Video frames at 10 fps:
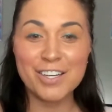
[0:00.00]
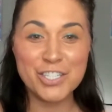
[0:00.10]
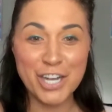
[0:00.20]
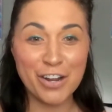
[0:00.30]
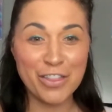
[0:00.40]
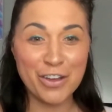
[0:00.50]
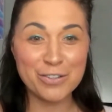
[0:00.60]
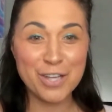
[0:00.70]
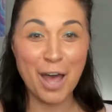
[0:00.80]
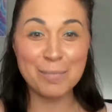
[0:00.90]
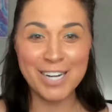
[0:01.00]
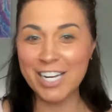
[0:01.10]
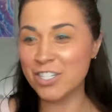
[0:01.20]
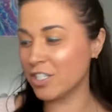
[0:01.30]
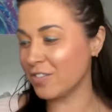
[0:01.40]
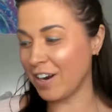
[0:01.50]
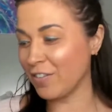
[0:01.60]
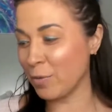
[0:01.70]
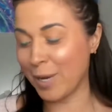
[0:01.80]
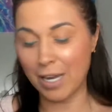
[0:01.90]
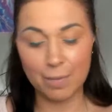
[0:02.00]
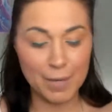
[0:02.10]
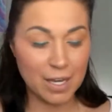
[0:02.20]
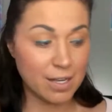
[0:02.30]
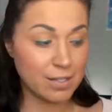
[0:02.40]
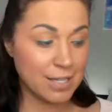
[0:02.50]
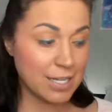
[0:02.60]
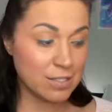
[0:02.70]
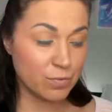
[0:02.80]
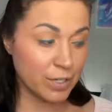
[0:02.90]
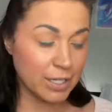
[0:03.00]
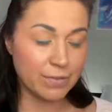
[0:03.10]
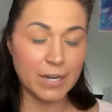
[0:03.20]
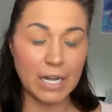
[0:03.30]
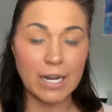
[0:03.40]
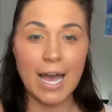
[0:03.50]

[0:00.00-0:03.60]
share those combinations for everybody, because that's really fun.